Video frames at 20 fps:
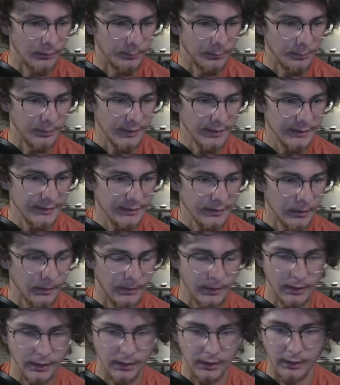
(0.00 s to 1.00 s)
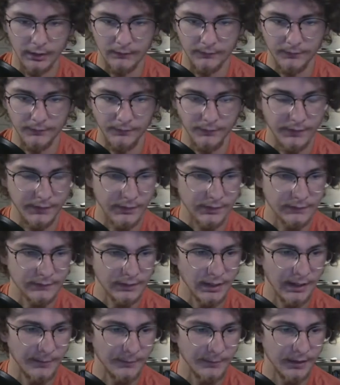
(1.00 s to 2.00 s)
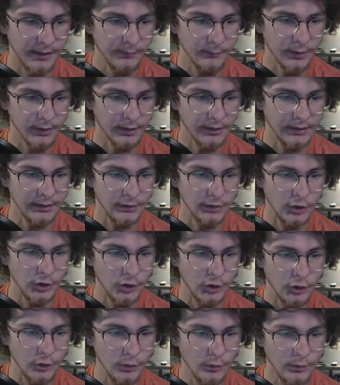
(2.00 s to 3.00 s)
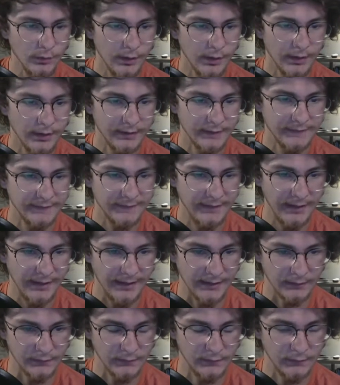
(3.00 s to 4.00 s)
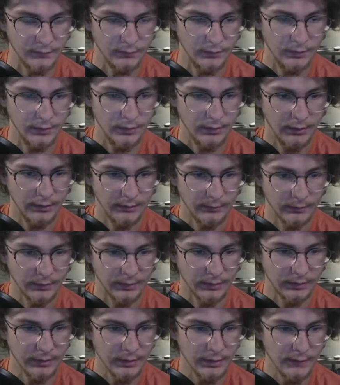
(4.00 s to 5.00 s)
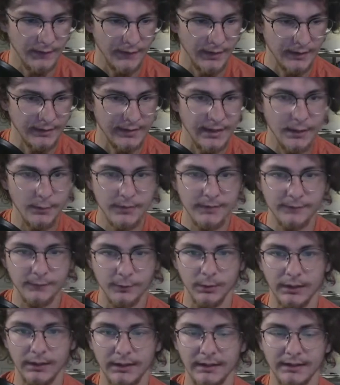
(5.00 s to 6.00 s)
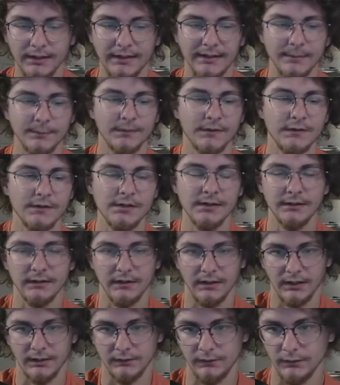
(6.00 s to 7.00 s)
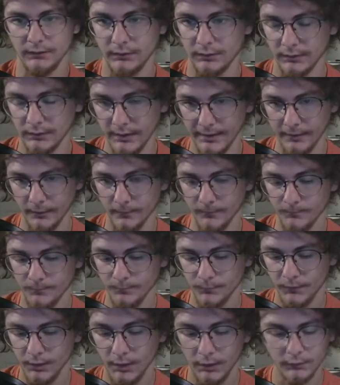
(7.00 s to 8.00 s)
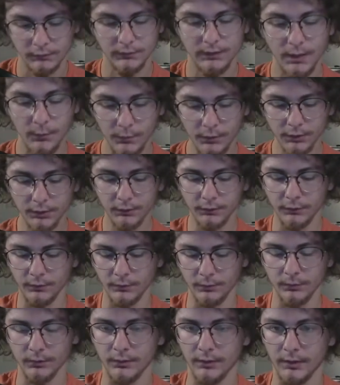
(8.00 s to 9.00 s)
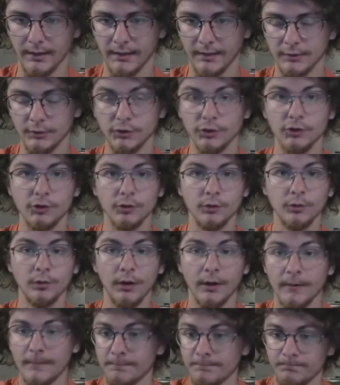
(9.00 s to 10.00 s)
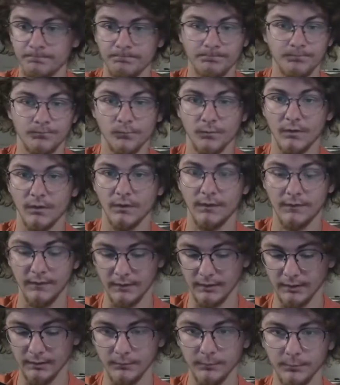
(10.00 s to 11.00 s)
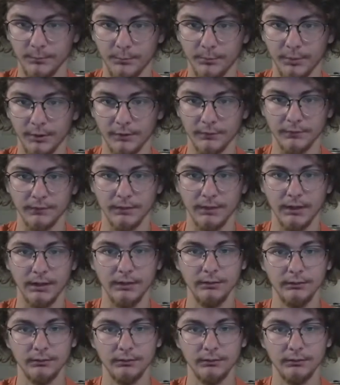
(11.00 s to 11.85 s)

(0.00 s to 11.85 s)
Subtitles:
blank area of the timeline. We're going to hit new text. We're going to click on that, and now we have created an empty text layer. So now we're going to do a new thing, butterfly.